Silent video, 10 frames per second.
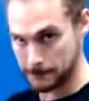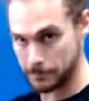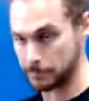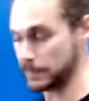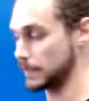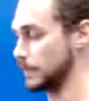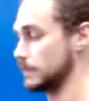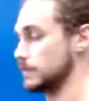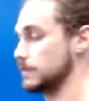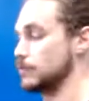Begin.
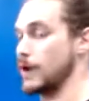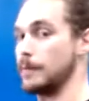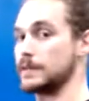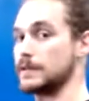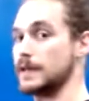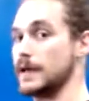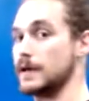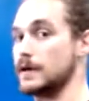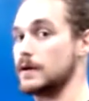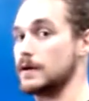Grabbing the
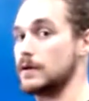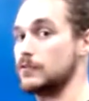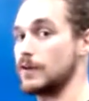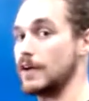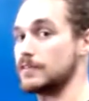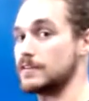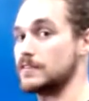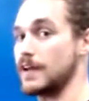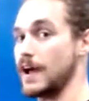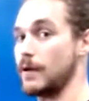leg, driving
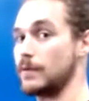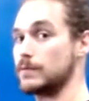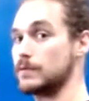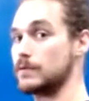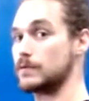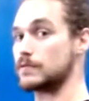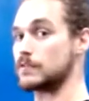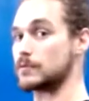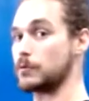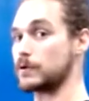down to
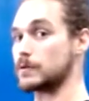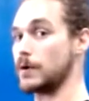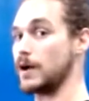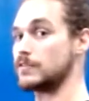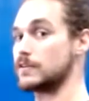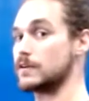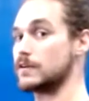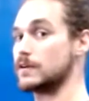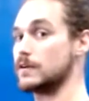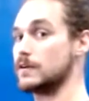support the posture.
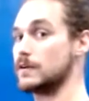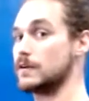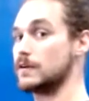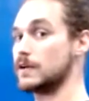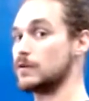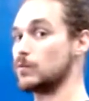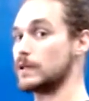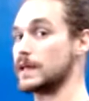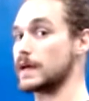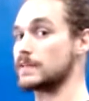And one
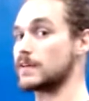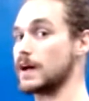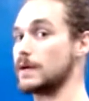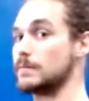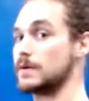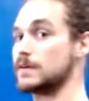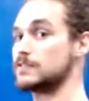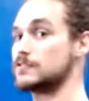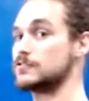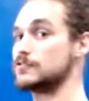leg at a time,
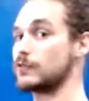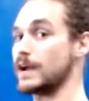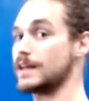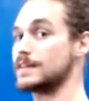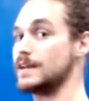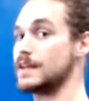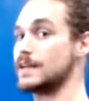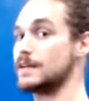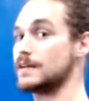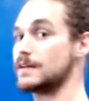straight at the
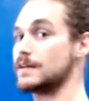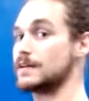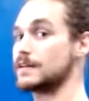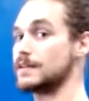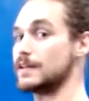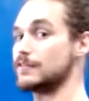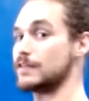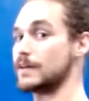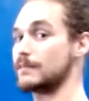knee, lifting.